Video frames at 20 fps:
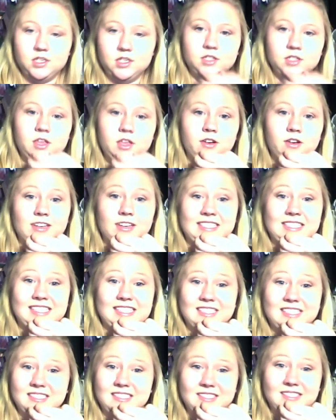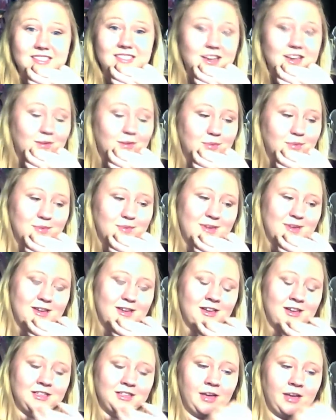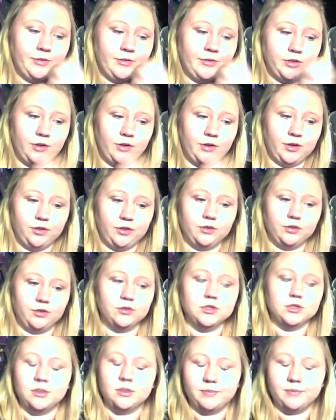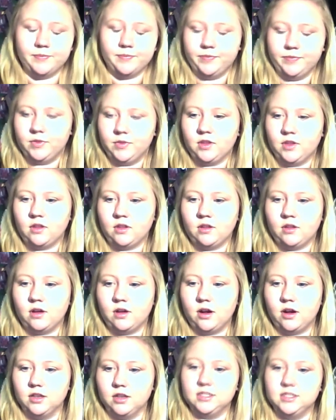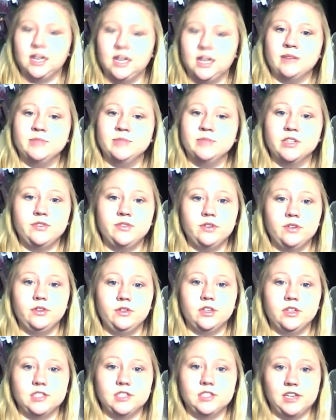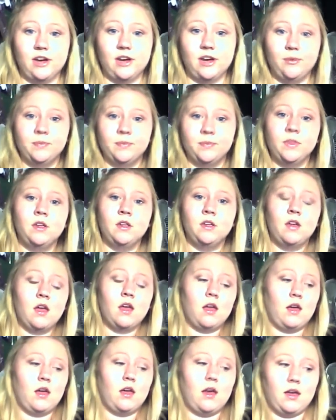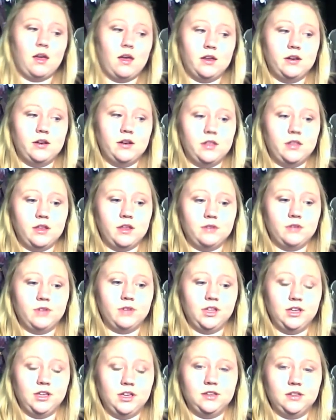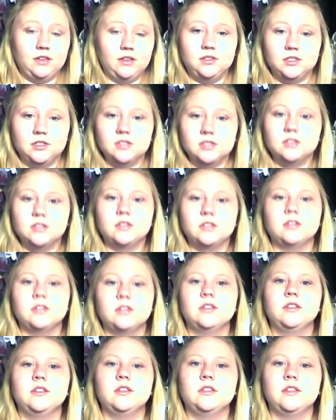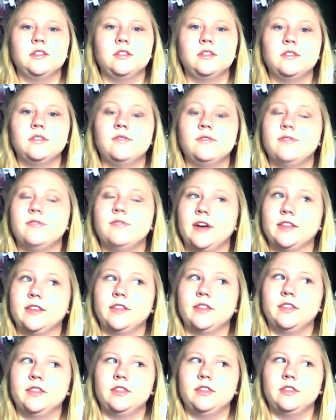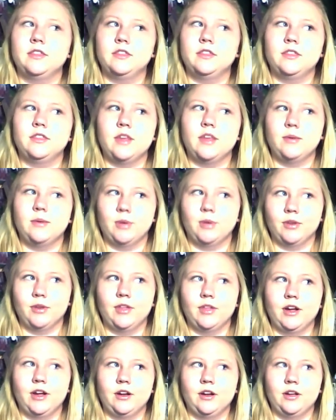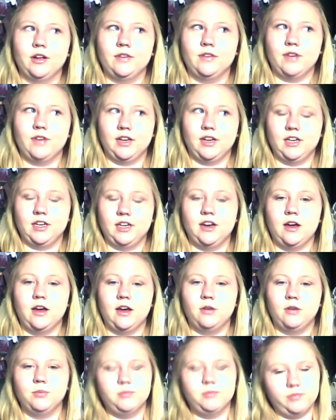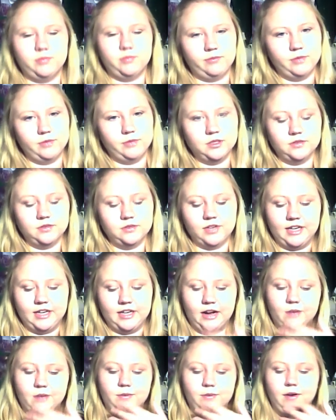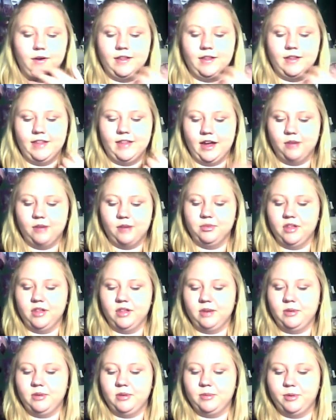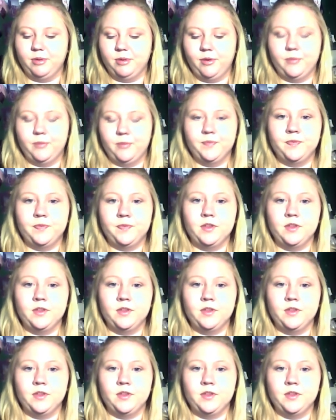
just their existence helped me because I was going through some hard times a few years ago. And they really just, the fact that they were there if I needed help was very helpful and they help a lot of people.